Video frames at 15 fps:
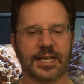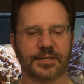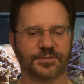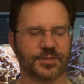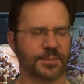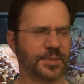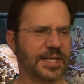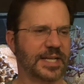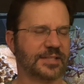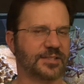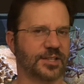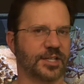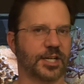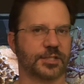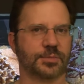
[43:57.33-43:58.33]
If something gets to
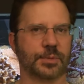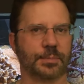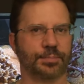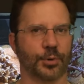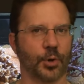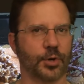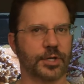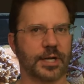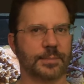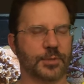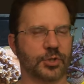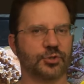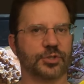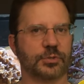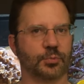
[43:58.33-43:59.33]
the customer broken, I'm
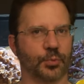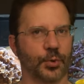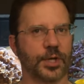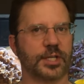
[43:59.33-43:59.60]
usually really